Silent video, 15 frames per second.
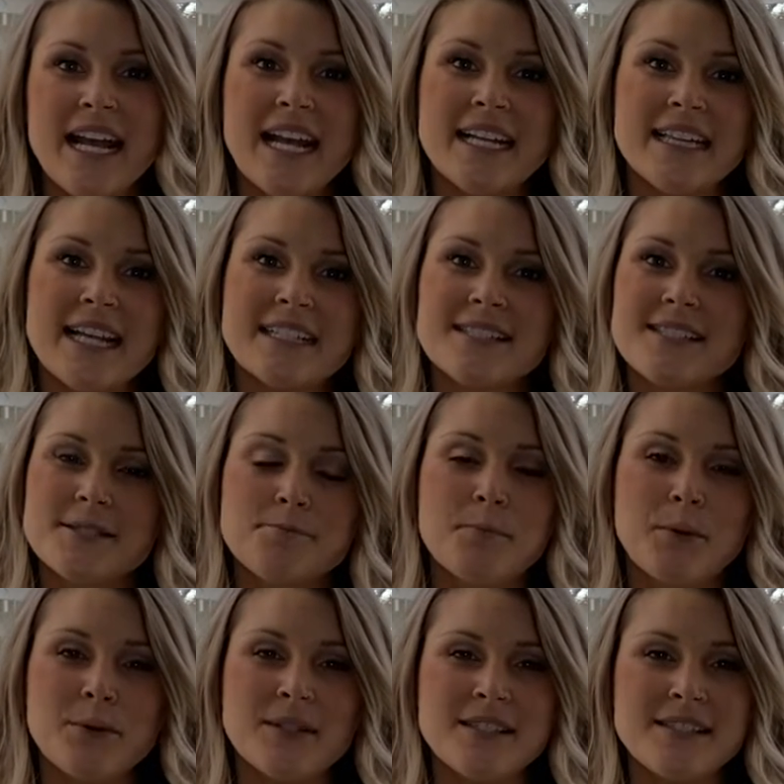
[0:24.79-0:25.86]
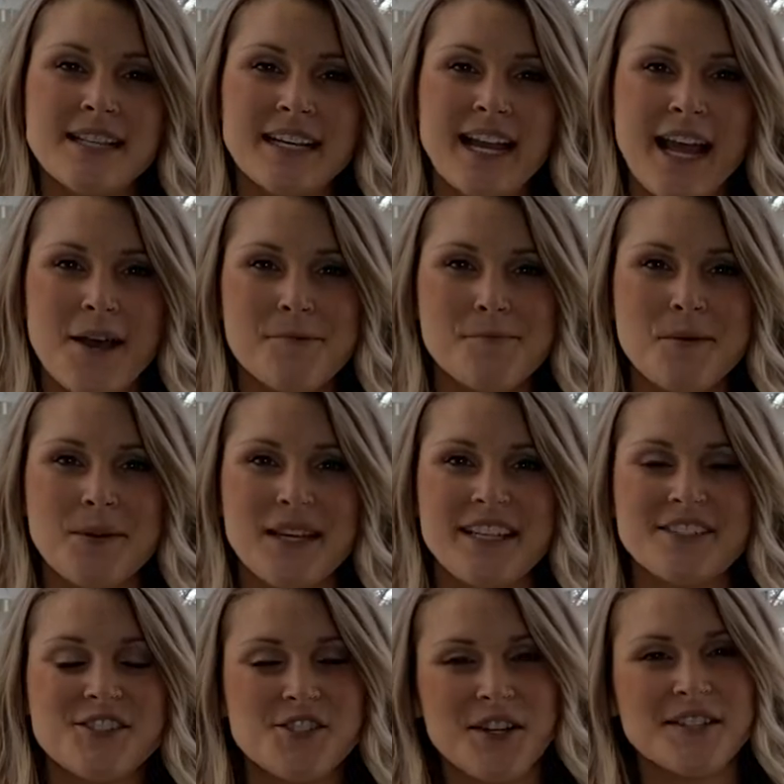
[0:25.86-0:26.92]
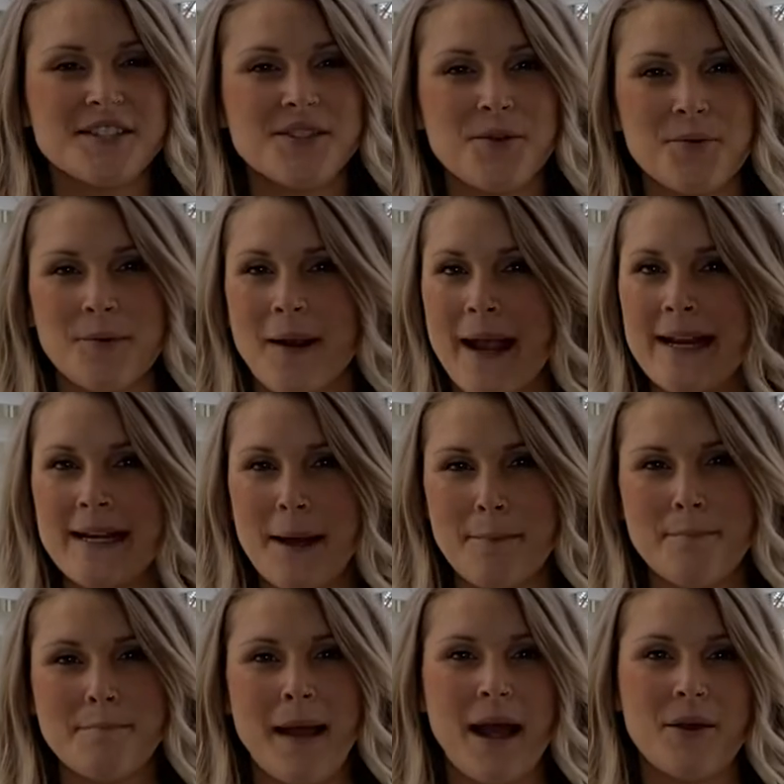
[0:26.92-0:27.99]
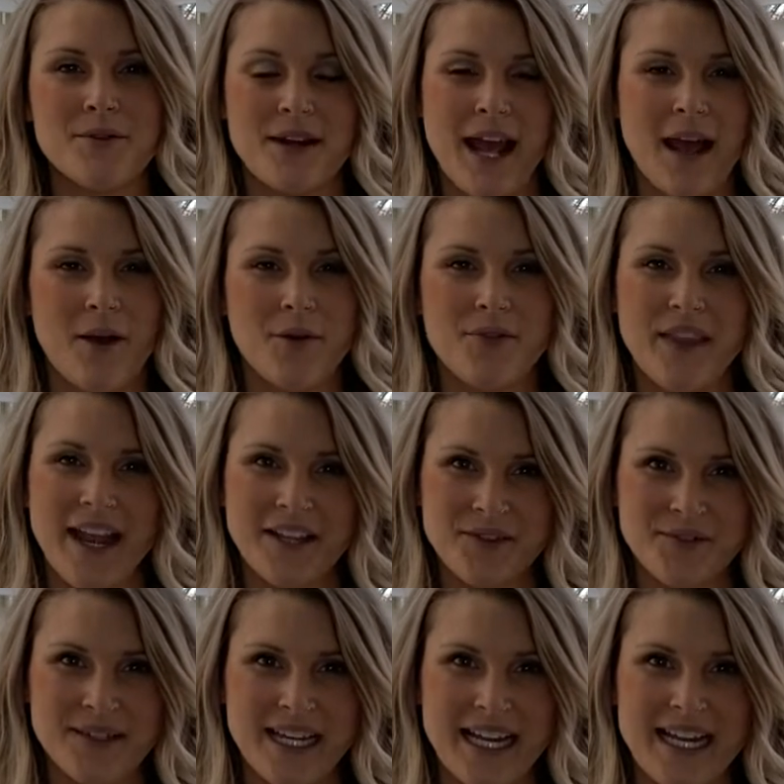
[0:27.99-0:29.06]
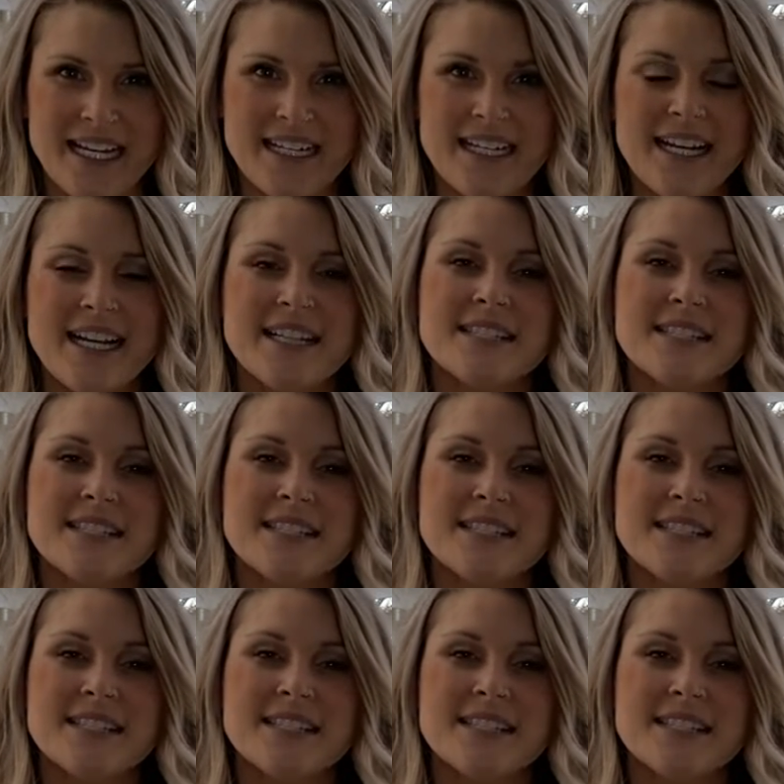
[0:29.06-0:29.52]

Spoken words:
and that spoon is gonna help you get just the right amount out that you need